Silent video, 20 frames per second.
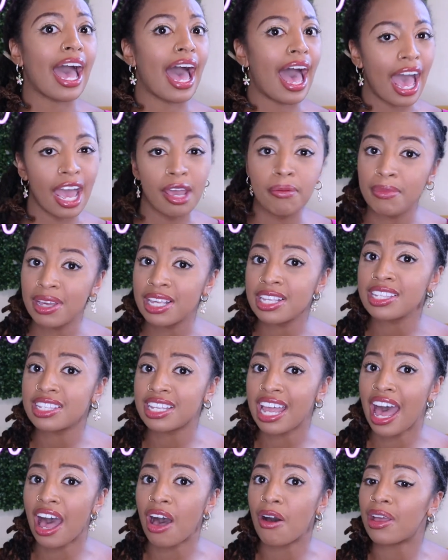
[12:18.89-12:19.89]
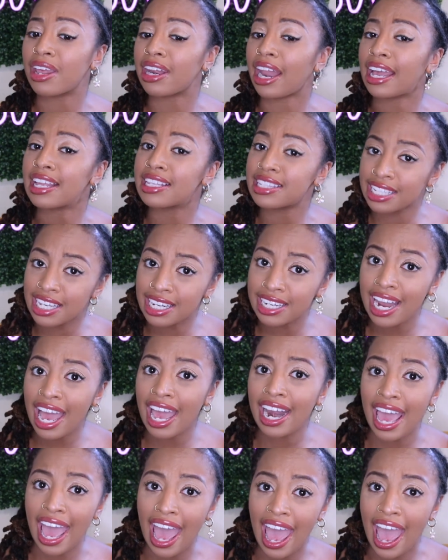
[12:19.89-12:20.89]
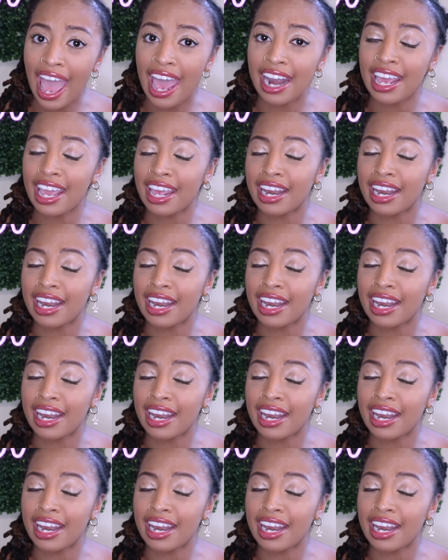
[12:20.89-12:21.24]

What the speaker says: I missed out and I did not add,